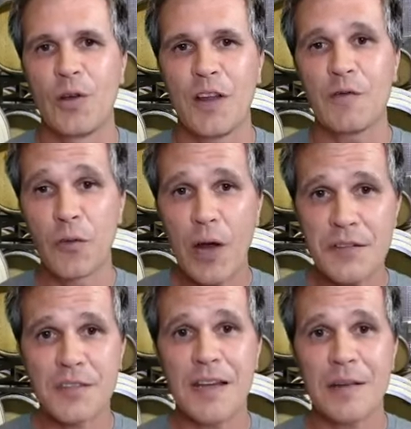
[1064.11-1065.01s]
And for
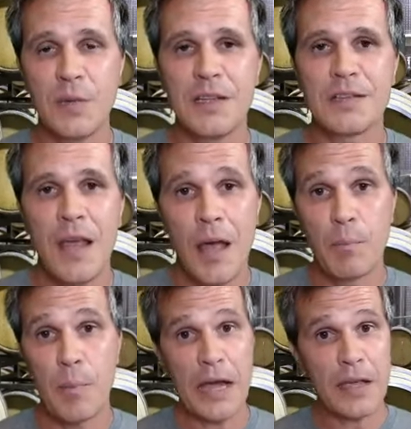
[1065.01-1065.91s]
us, that means
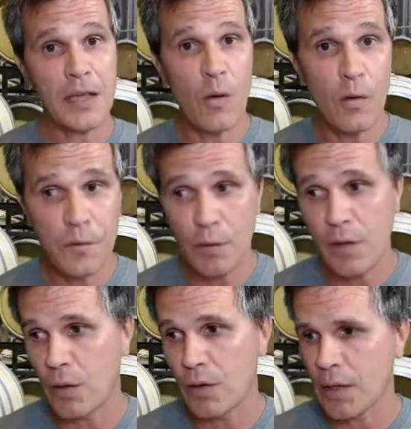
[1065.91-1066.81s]
backing off on the oak.